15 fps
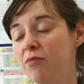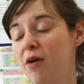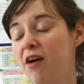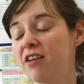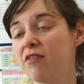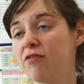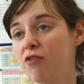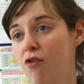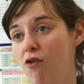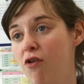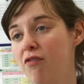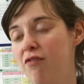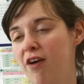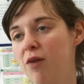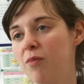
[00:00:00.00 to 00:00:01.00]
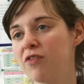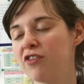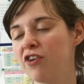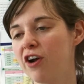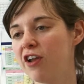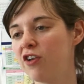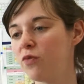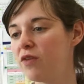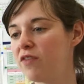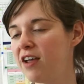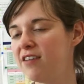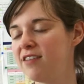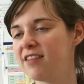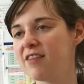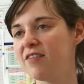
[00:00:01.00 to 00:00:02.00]
body for all farmers in Ireland. We have
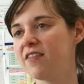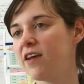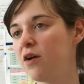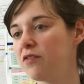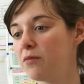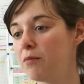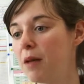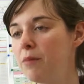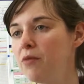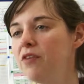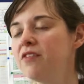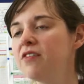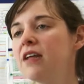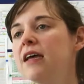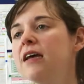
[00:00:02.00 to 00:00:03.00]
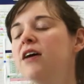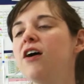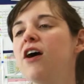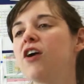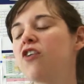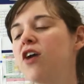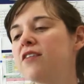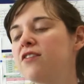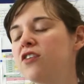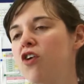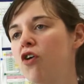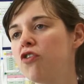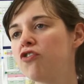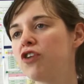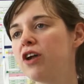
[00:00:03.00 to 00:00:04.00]
87,000 members across the
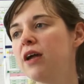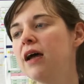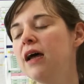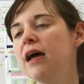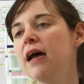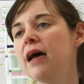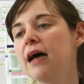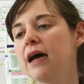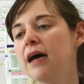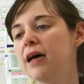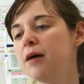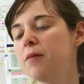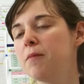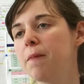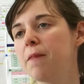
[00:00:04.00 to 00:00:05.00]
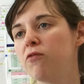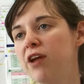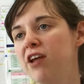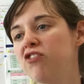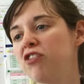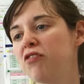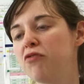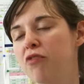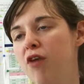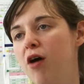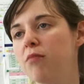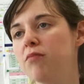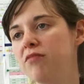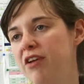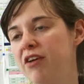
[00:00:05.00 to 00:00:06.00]
country, ranging
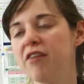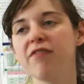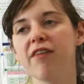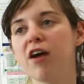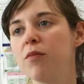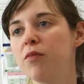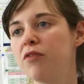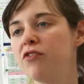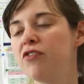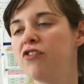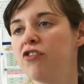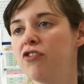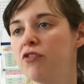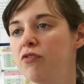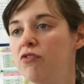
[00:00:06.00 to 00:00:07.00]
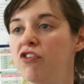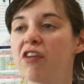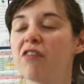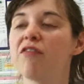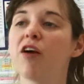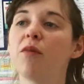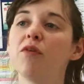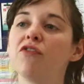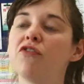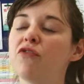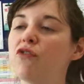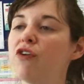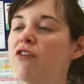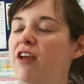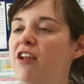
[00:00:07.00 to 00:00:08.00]
from dairy farmers to chicken farmers to
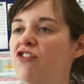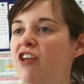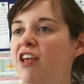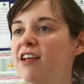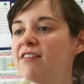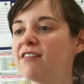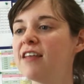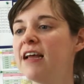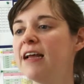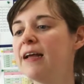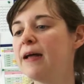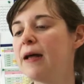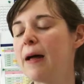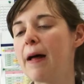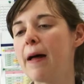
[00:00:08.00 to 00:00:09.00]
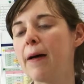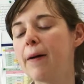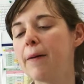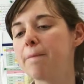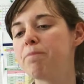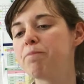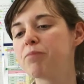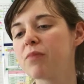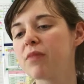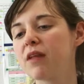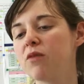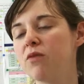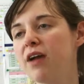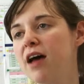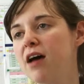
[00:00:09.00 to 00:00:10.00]
free-range eggs.
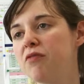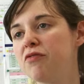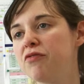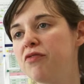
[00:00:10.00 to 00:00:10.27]
We have